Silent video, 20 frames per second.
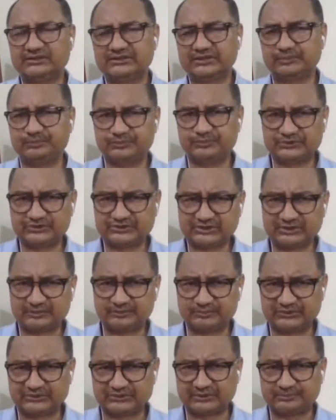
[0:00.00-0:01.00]
sub,
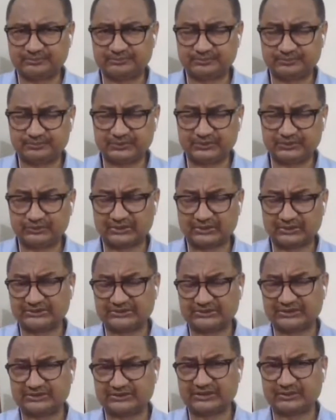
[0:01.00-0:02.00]
sub, sub, you can
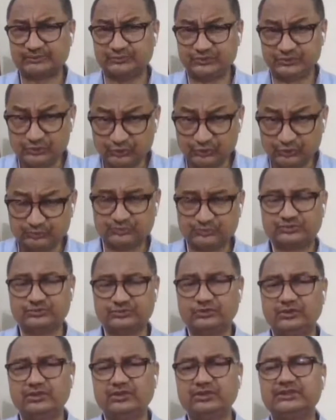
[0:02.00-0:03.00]
say subsumes
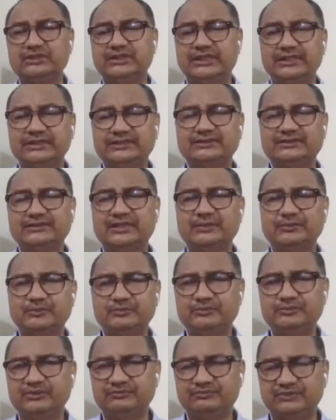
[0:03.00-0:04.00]
all the other type
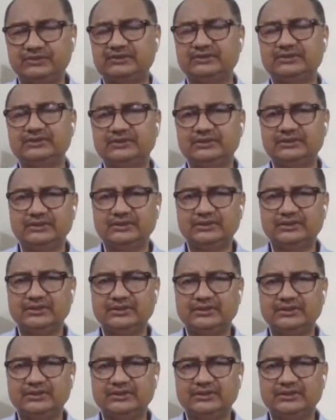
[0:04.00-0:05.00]
of different
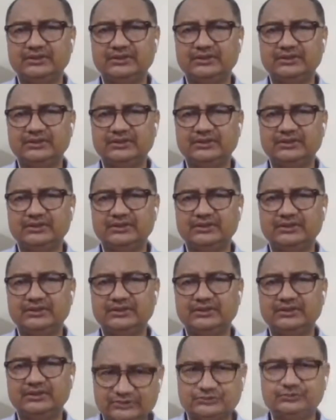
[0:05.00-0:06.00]
uh,
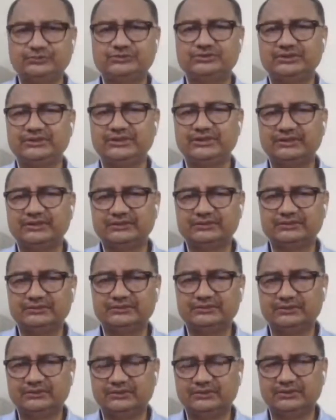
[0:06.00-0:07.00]
categories which are there.
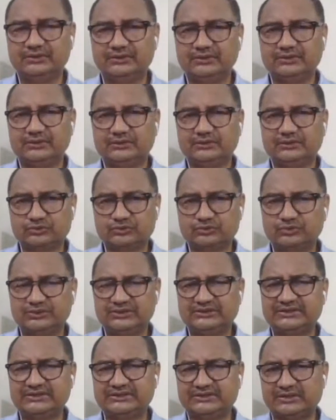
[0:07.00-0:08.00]
So
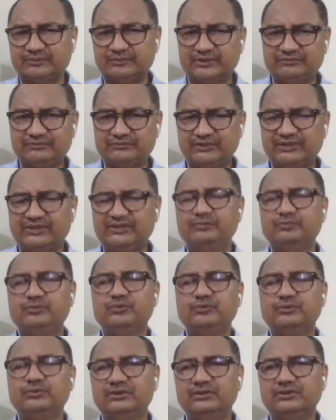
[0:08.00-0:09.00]
this is something very
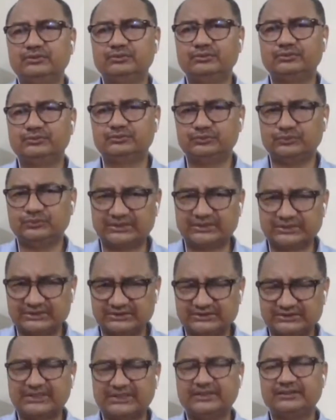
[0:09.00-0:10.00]
important to, to
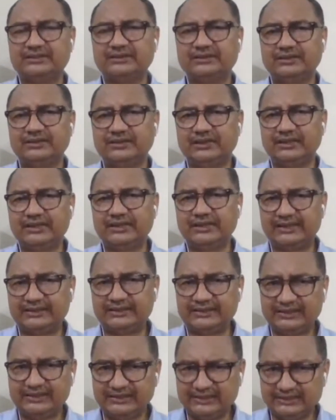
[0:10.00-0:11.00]
understand.
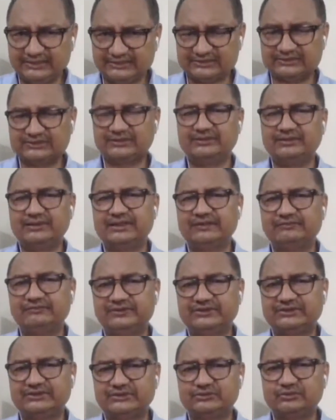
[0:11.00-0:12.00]
And his
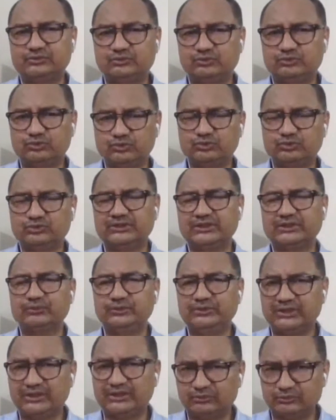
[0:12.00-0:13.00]
relevance, you know, truth
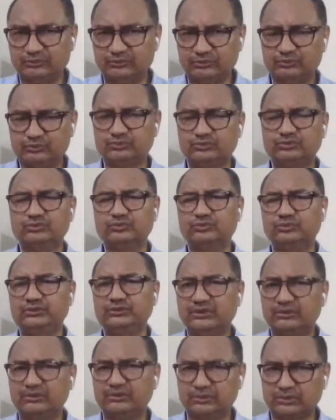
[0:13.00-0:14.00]
without truth,
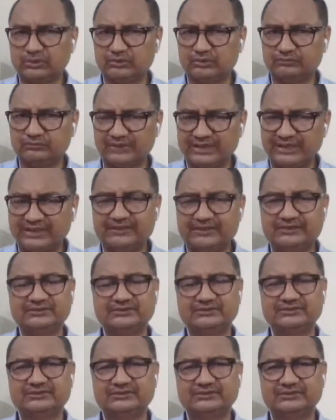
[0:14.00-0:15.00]
without
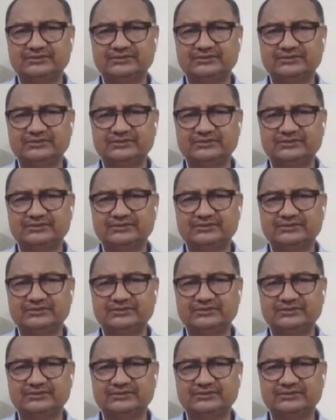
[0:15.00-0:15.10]
non-violence,